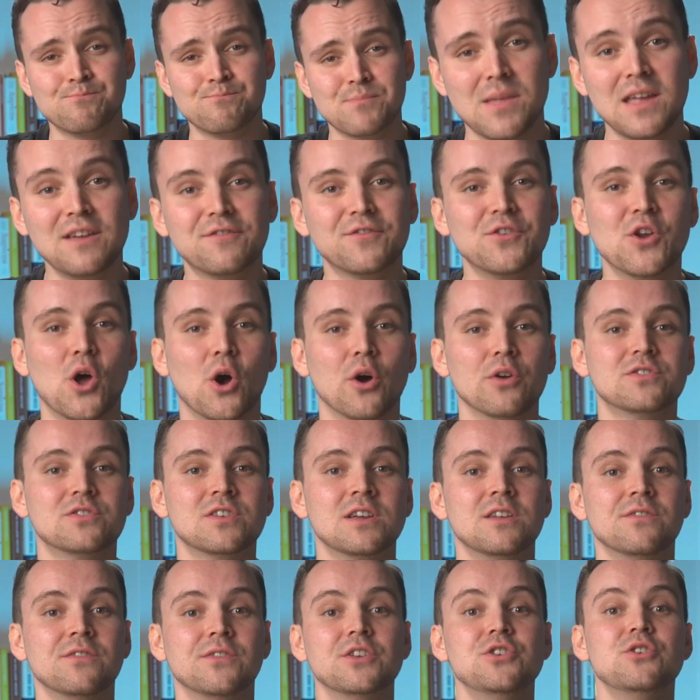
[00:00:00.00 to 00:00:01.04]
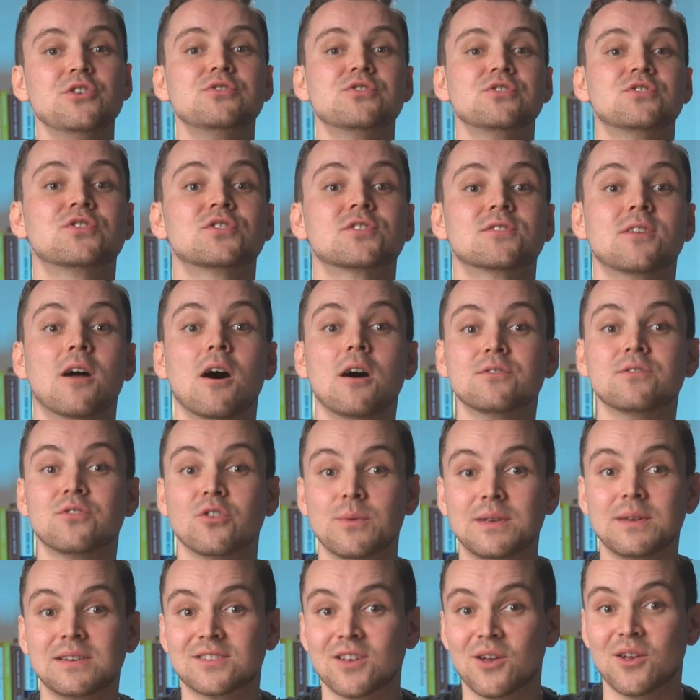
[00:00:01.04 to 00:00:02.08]
If not, then you should start
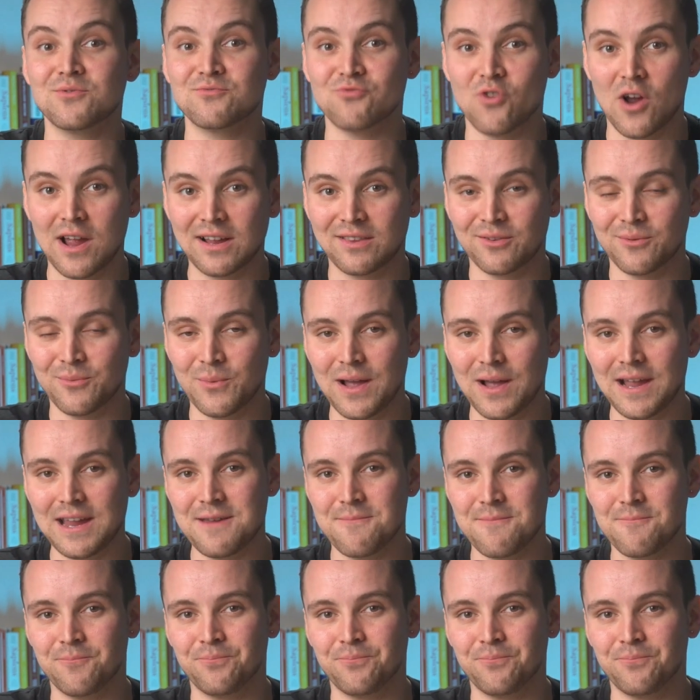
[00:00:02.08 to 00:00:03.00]
doing so right away.